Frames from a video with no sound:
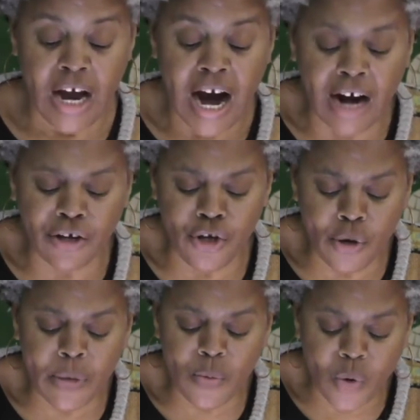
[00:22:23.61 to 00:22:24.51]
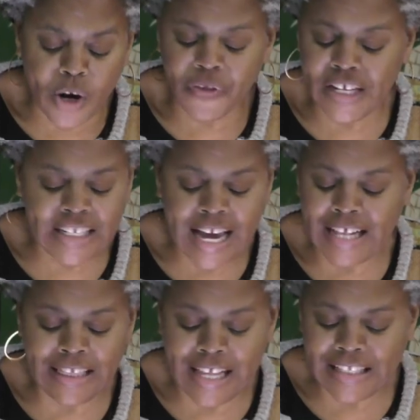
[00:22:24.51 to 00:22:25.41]
Our human worth is
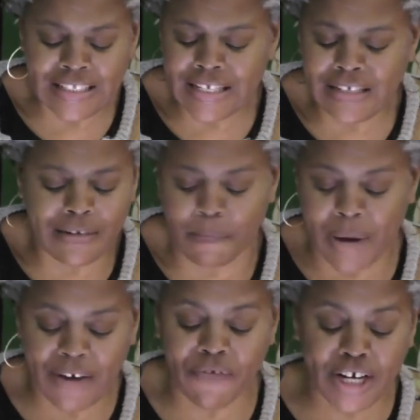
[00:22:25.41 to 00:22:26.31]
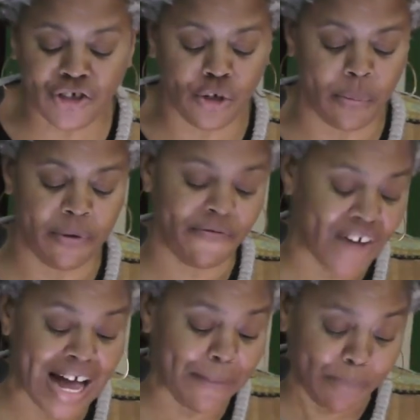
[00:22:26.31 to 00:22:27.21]
not lessened by racial
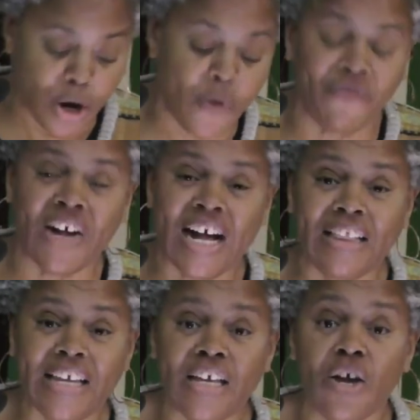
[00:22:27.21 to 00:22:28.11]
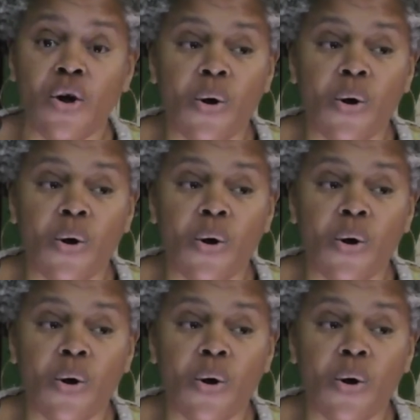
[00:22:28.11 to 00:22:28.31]
profi profiling